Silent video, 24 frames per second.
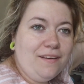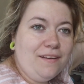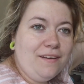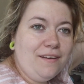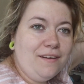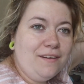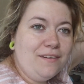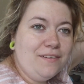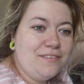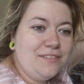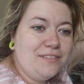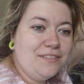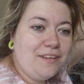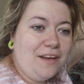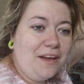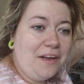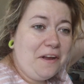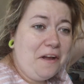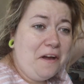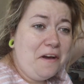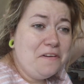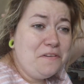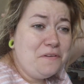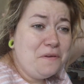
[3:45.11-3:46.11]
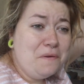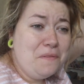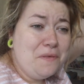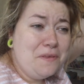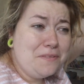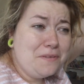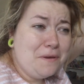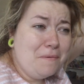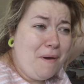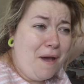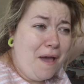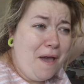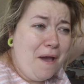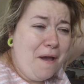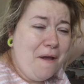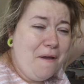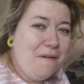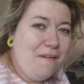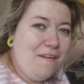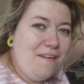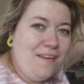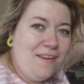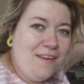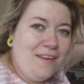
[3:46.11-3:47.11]
I was just like, I can't do this on my
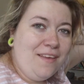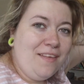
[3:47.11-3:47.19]
own.